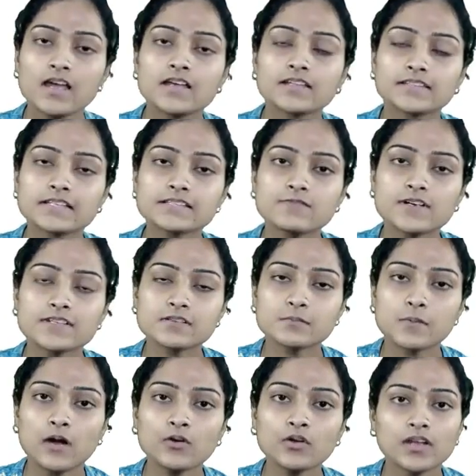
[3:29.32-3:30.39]
This was
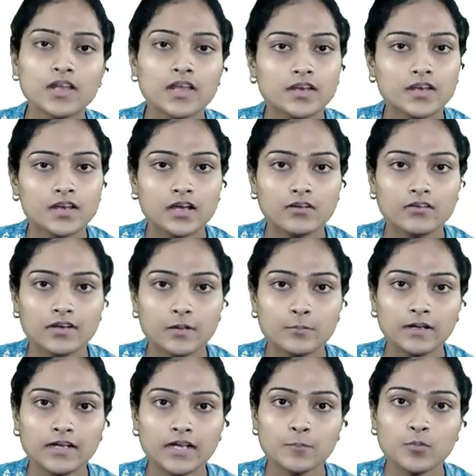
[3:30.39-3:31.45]
about
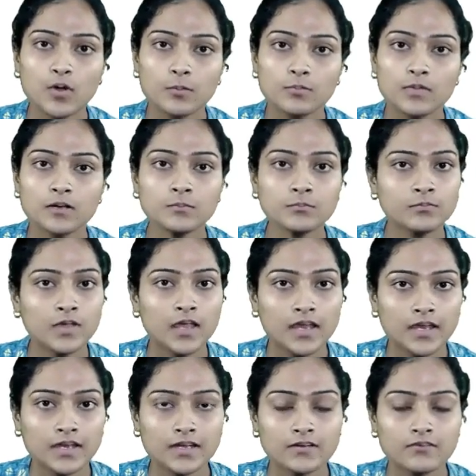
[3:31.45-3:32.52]
recoverability problem
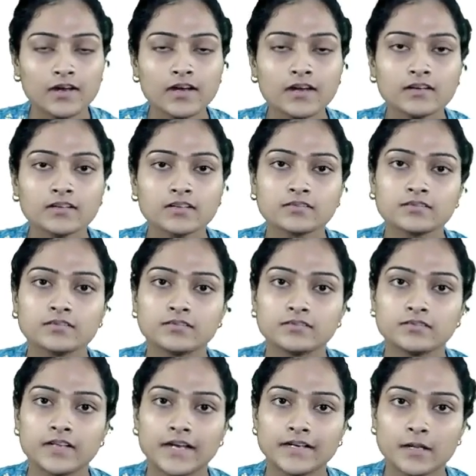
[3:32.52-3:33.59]
in our
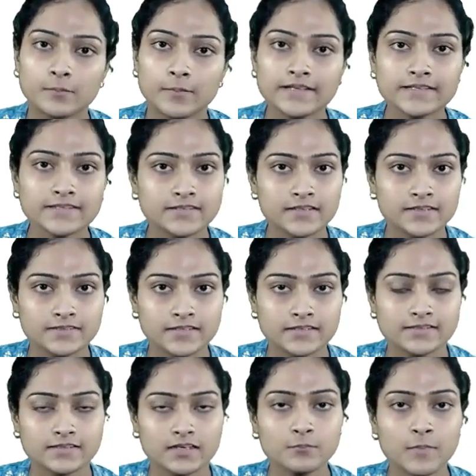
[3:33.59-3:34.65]
database
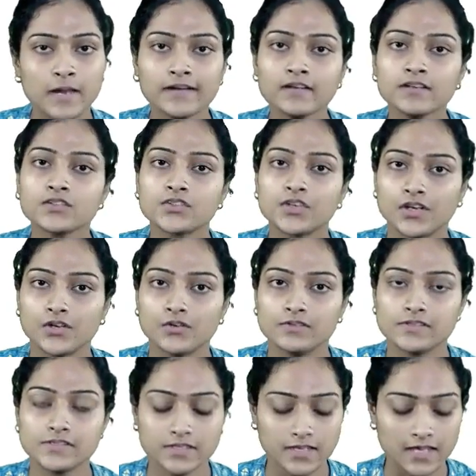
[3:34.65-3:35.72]
system and
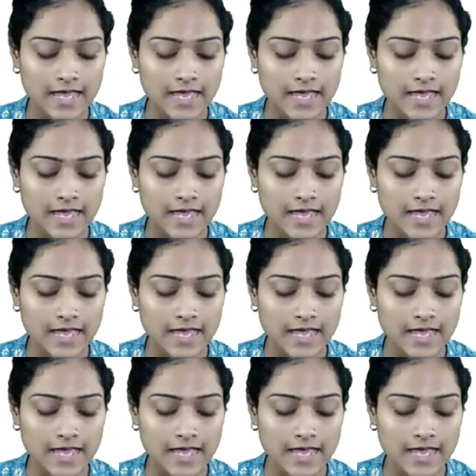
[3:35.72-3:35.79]
schedules.